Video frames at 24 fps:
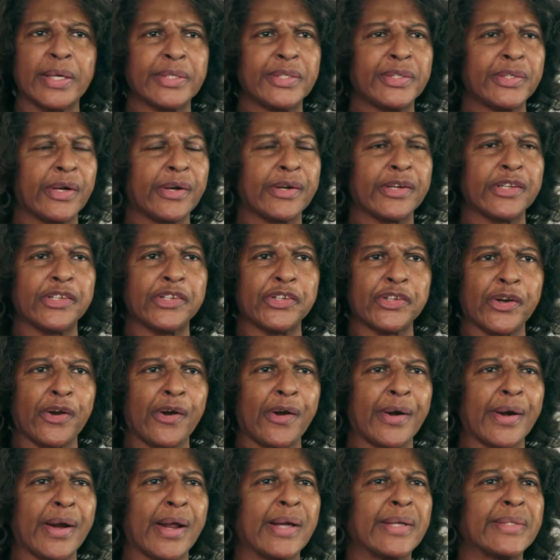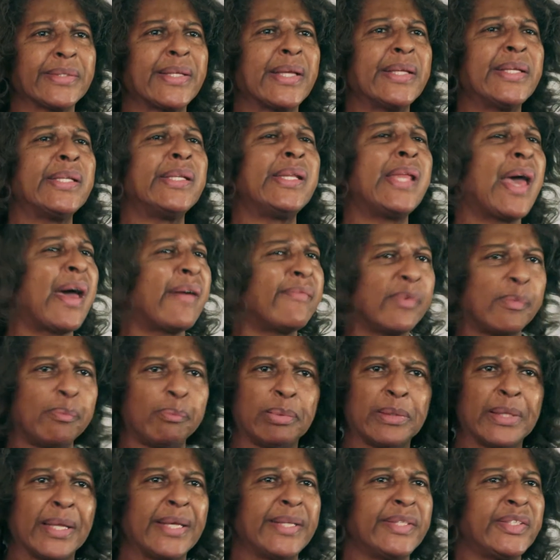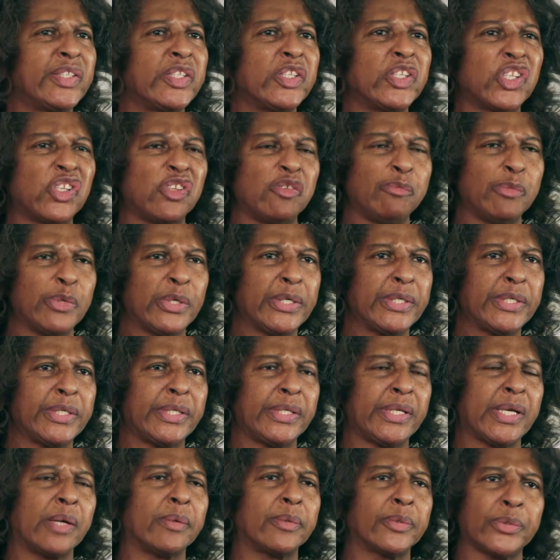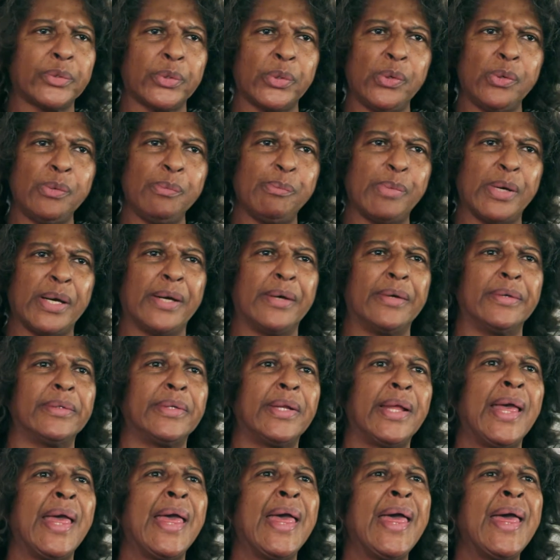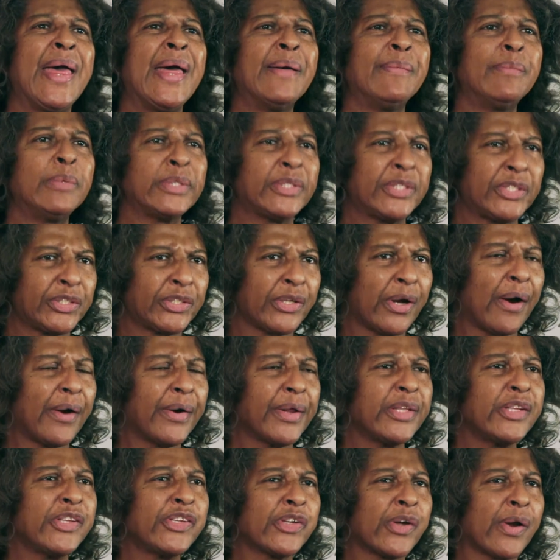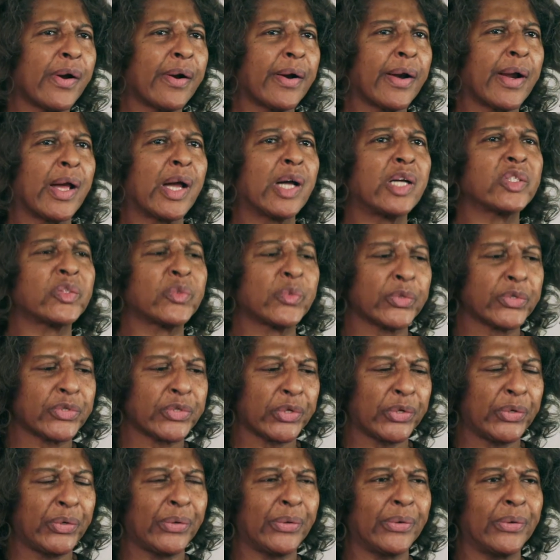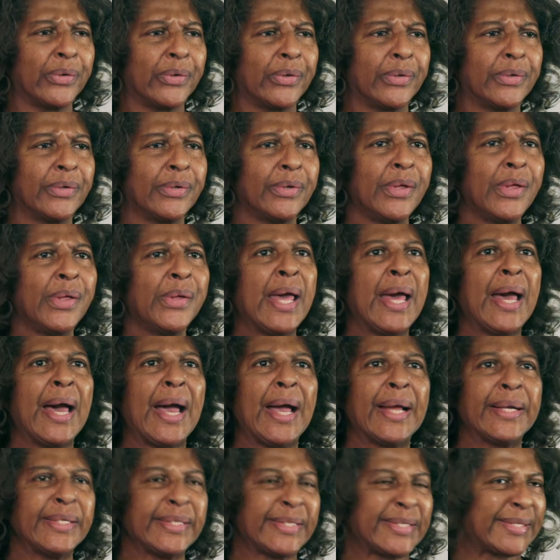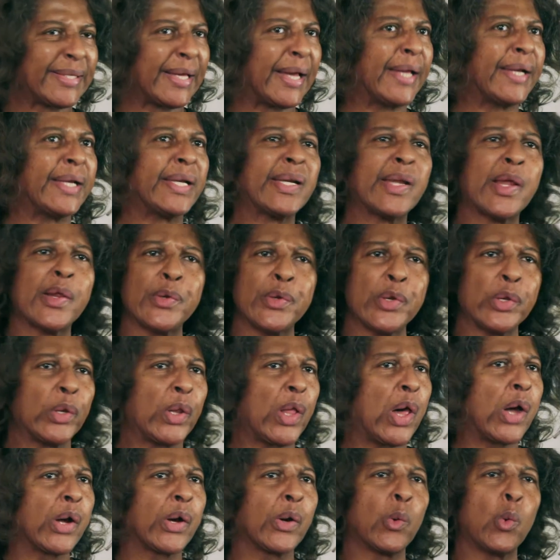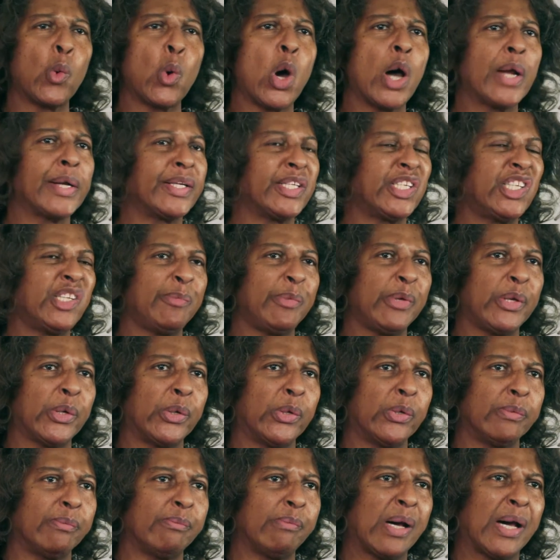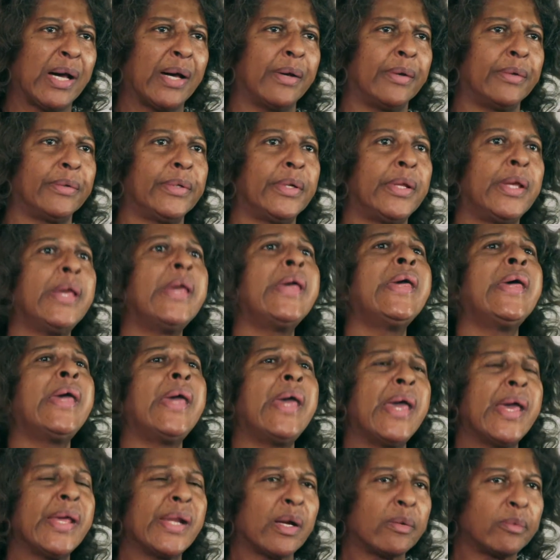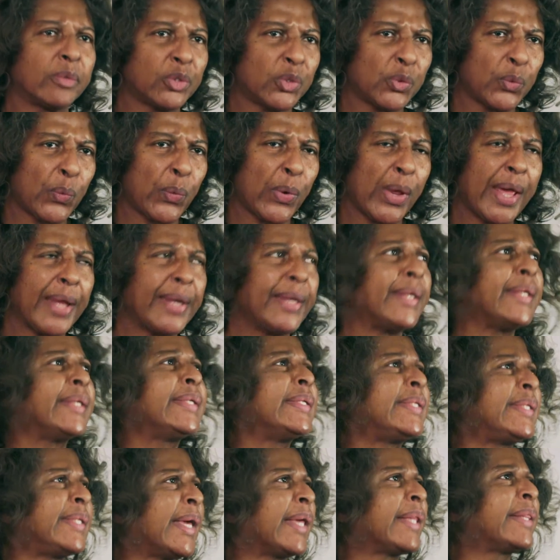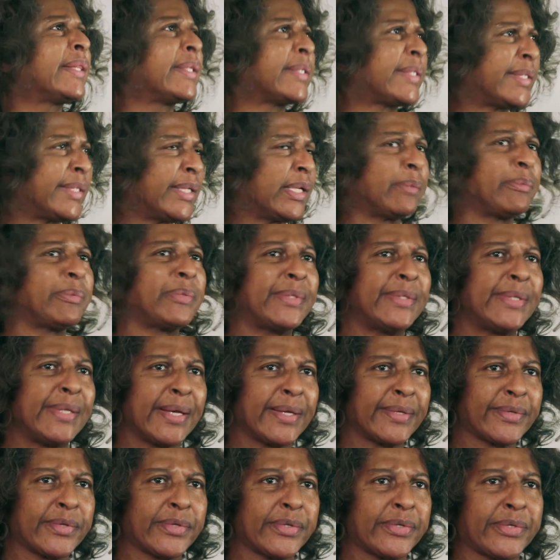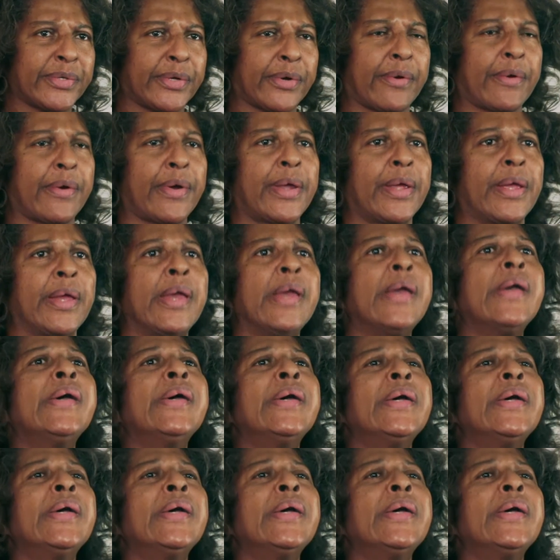I started Charter House, I didn't have a place in the community. I was homebound. But starting Charter House was a goal. I decided I no longer wanted to be homebound, and I was ready to take the steps necessary